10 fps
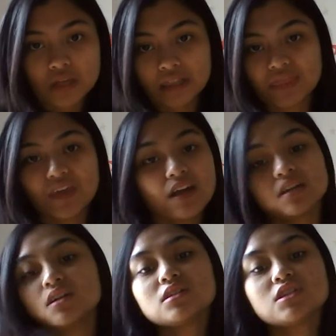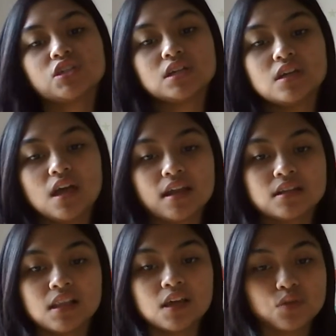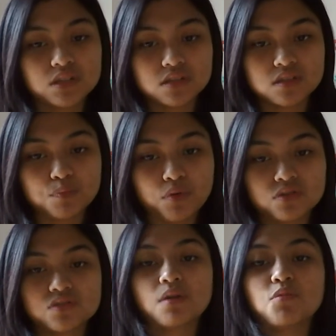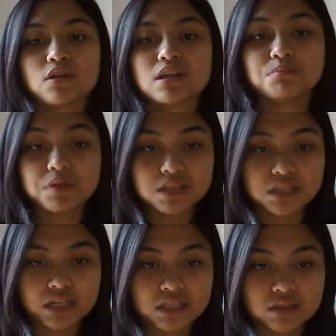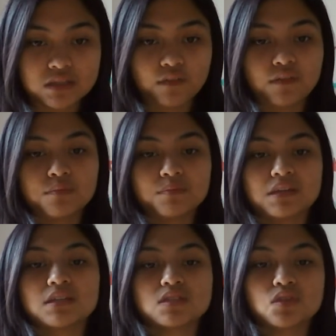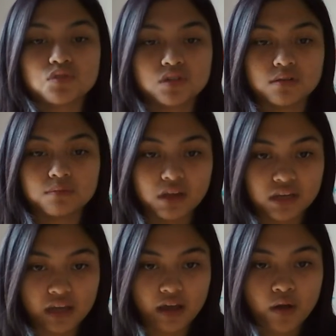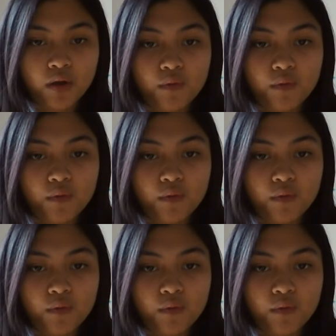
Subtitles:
The technology and languages support someone in business development in social media.